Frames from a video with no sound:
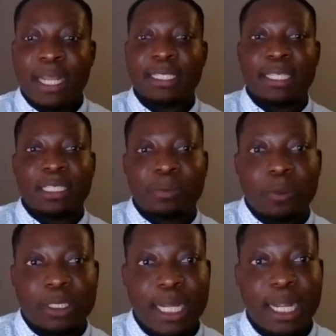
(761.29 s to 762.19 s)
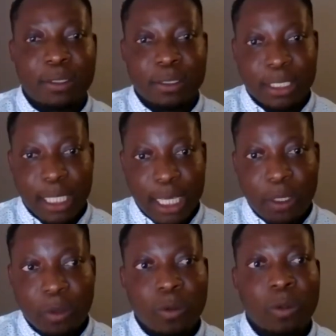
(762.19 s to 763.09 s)

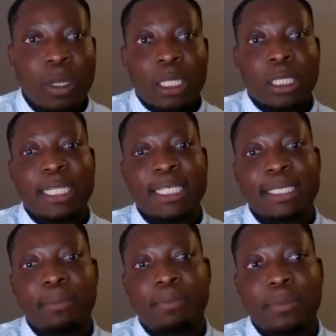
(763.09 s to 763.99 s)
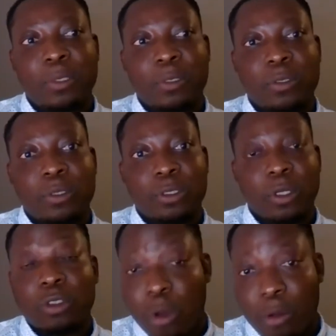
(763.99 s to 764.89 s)
mastersportal.eu, that is
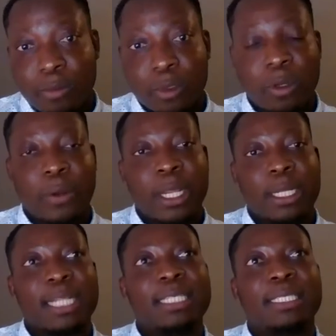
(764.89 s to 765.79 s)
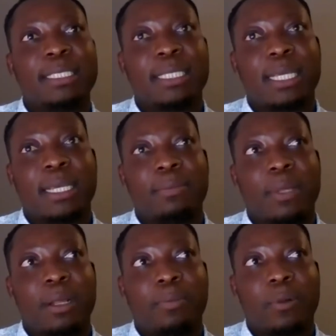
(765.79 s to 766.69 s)
.com, sorry. That is a
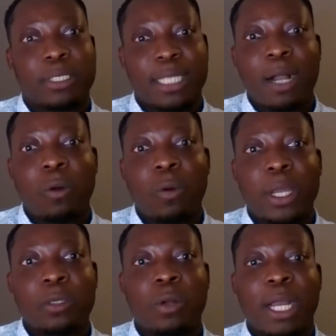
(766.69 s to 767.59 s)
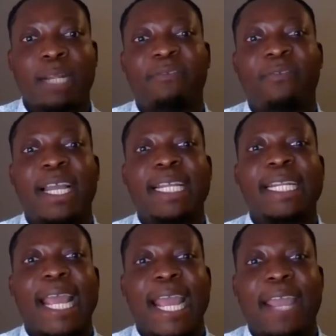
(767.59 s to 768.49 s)
portal where you can find
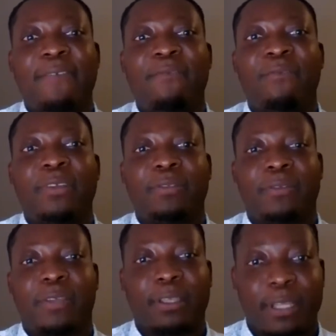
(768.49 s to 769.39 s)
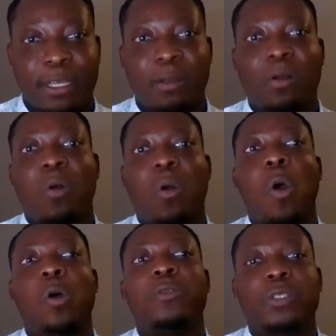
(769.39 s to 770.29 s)
everything there,
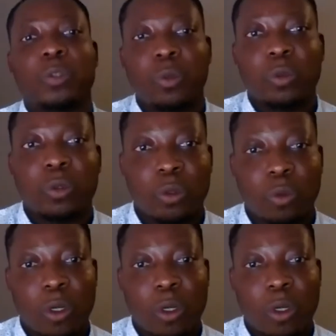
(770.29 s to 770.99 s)
all the schools you